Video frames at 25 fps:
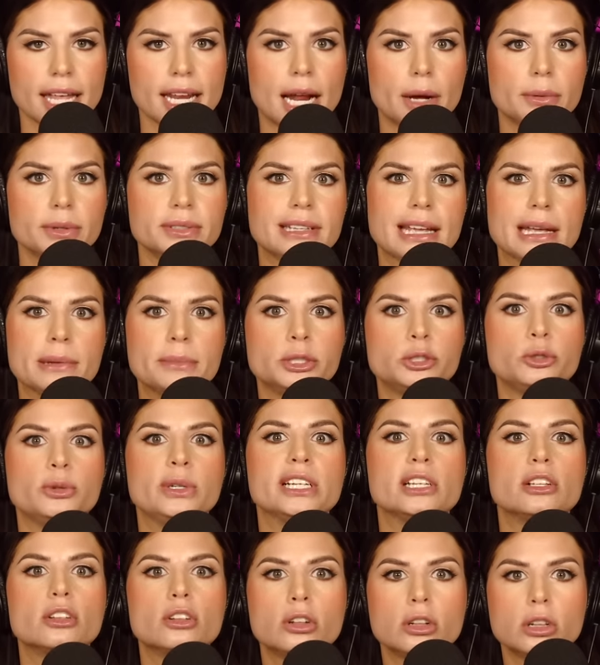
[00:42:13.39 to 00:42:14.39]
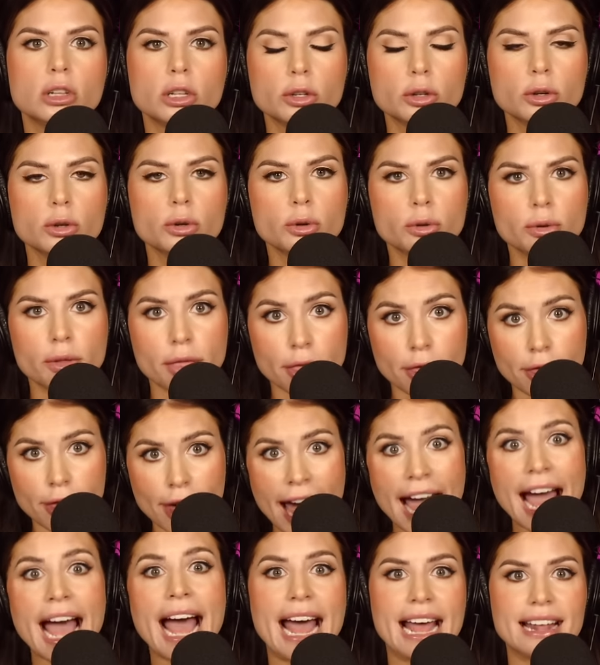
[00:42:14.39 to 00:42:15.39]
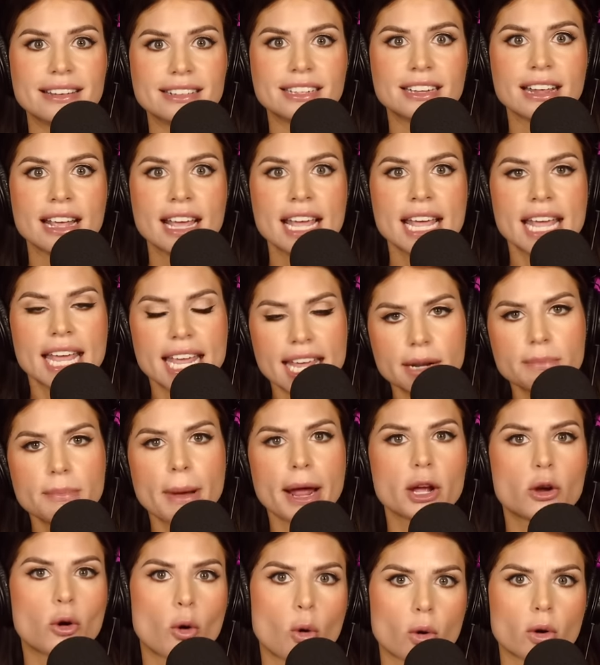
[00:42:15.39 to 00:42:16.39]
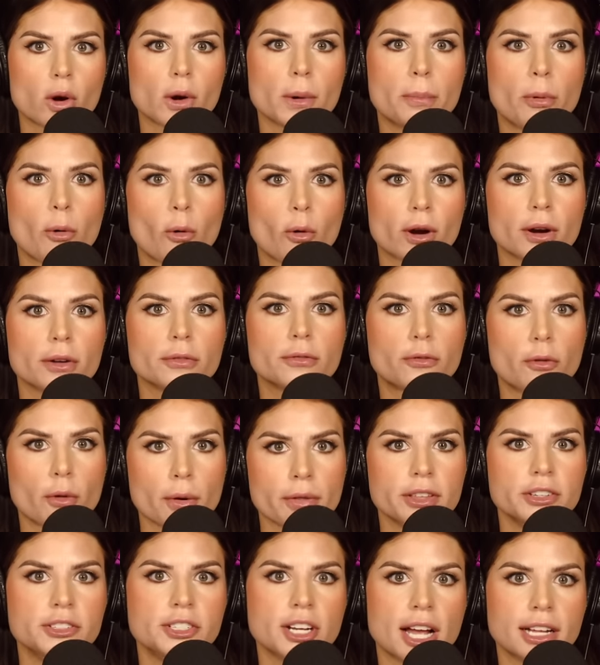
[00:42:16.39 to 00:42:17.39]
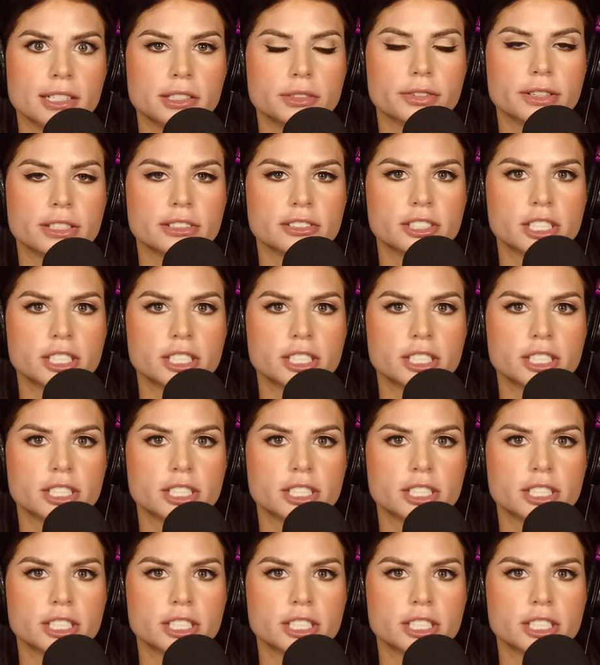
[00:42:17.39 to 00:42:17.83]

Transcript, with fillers: And I was able to include that in my court report for the judge for this